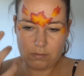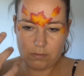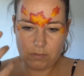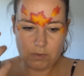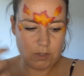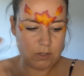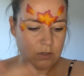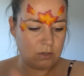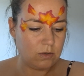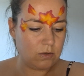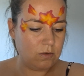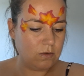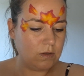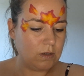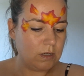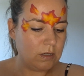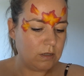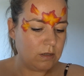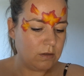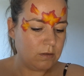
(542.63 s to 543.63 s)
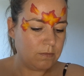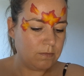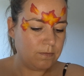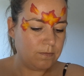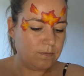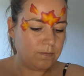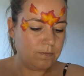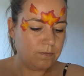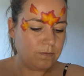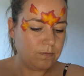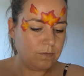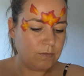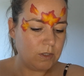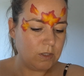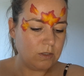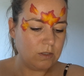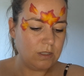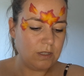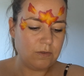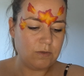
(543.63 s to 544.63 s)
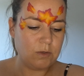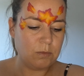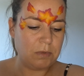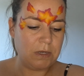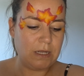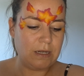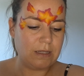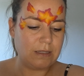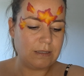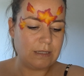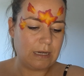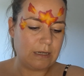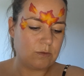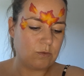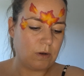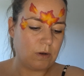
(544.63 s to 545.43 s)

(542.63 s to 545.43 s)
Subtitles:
you know, it doesn't have to be an exact